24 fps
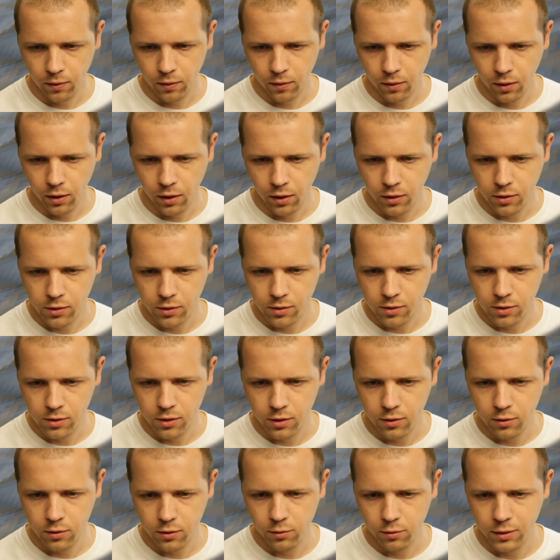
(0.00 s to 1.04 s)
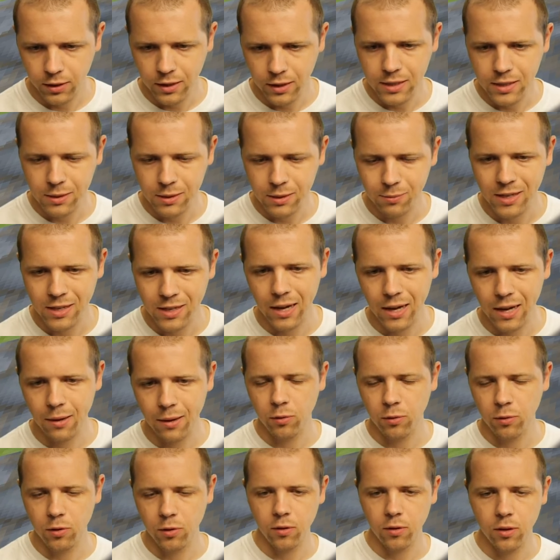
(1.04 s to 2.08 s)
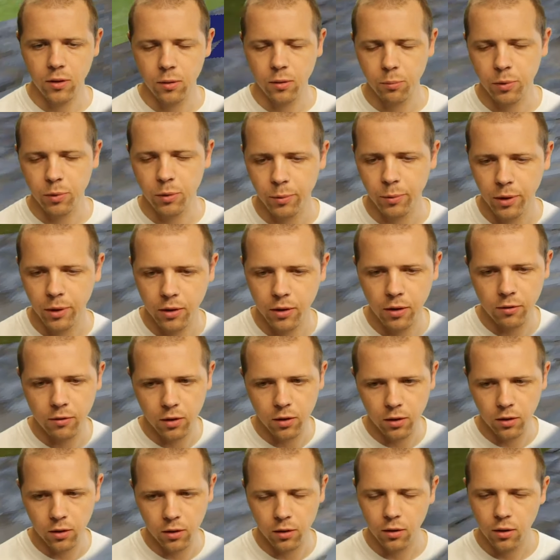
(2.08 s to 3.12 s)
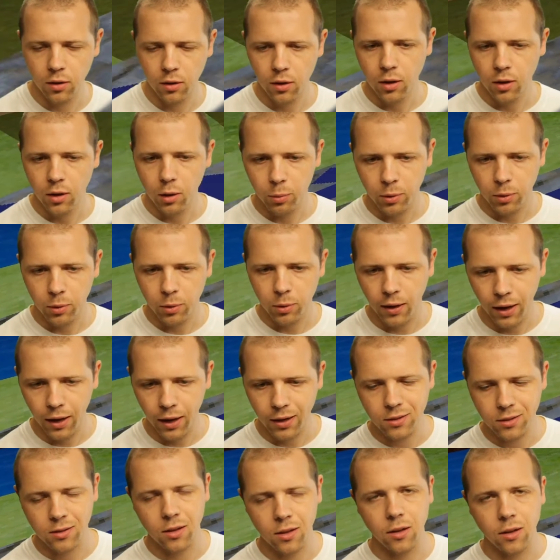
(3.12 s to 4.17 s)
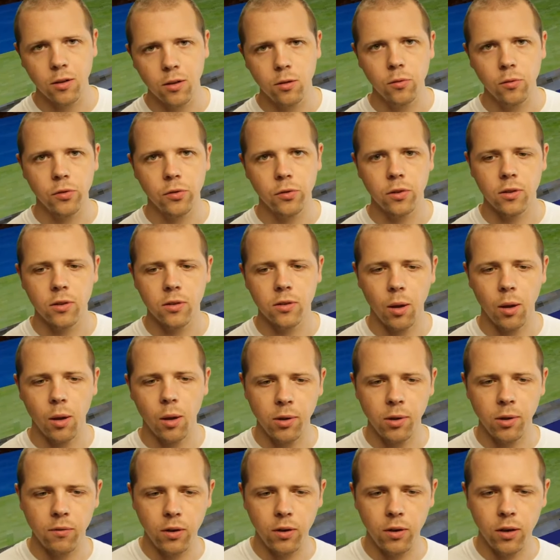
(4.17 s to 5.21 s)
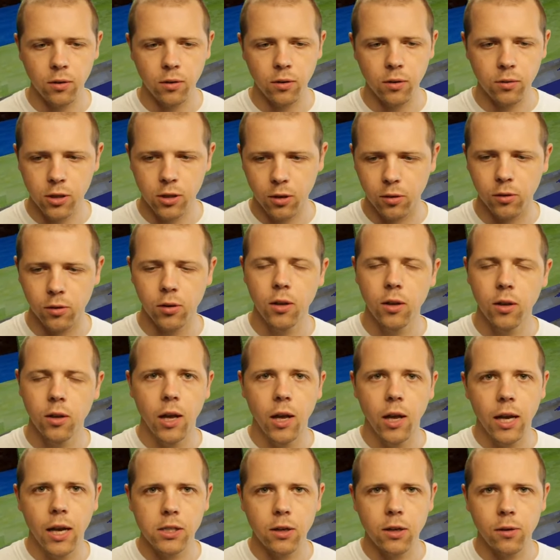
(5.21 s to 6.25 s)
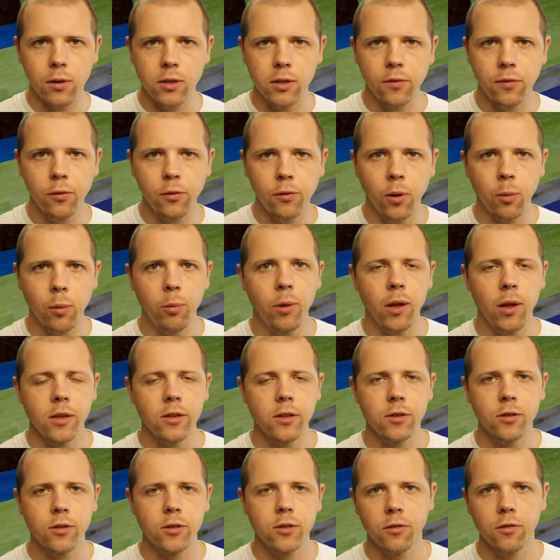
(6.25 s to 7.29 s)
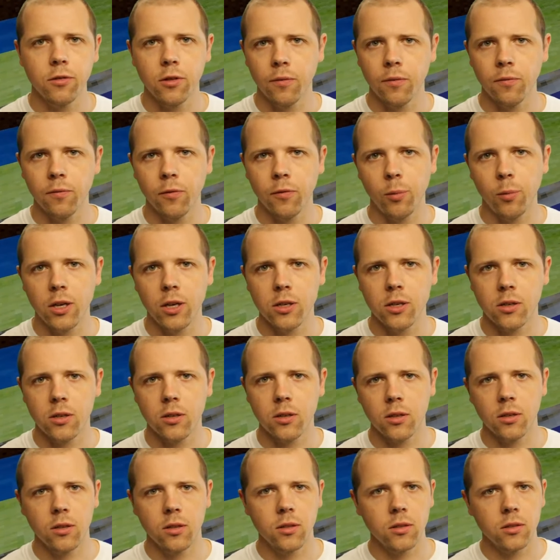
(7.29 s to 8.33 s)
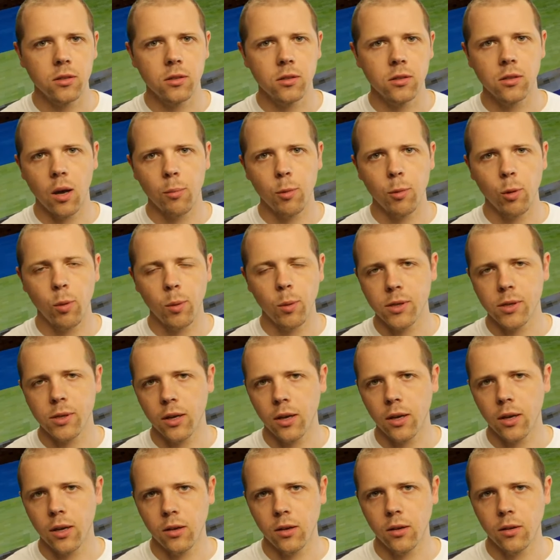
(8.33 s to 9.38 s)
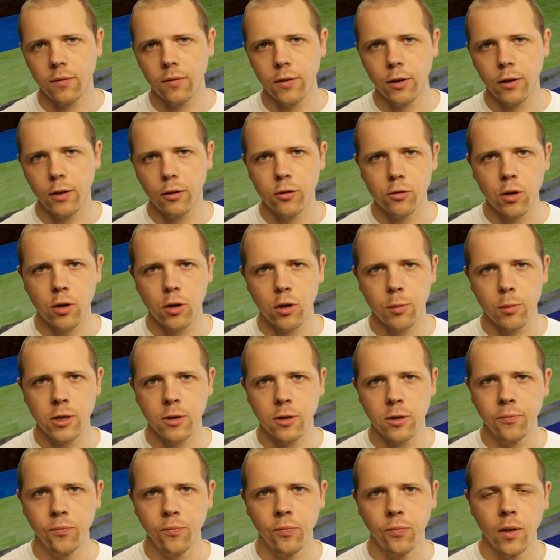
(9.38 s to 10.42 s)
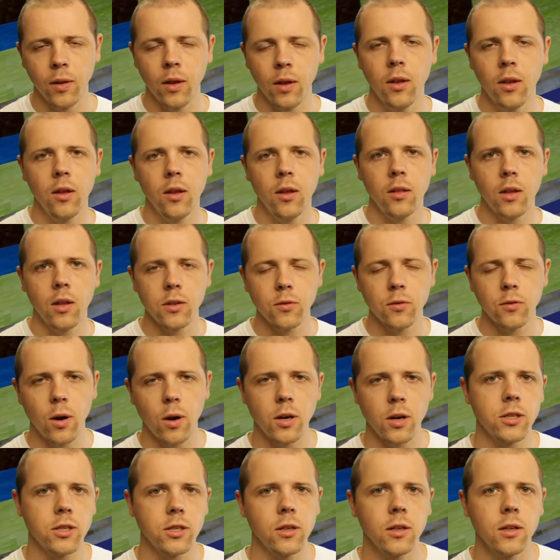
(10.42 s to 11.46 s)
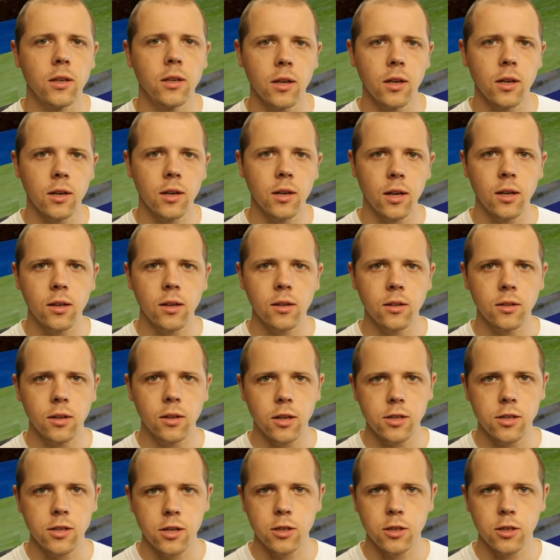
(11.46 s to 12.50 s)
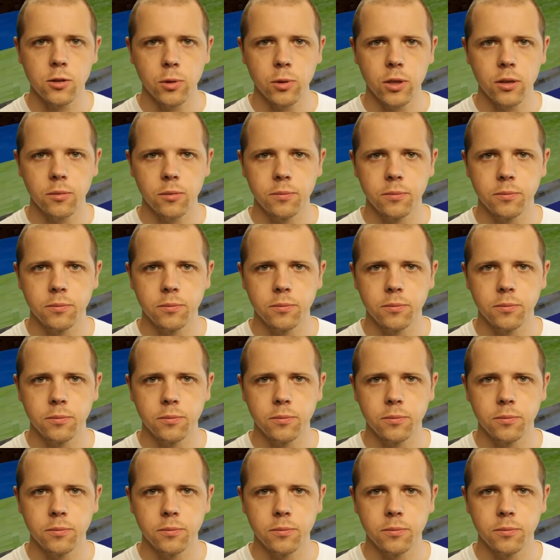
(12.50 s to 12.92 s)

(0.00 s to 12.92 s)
I just need some time to implement everything. But that is going to do it for this update video. So as always, if you want to play on the server, information is on my website and in the video description. Thanks for watching, and I'll catch you next week.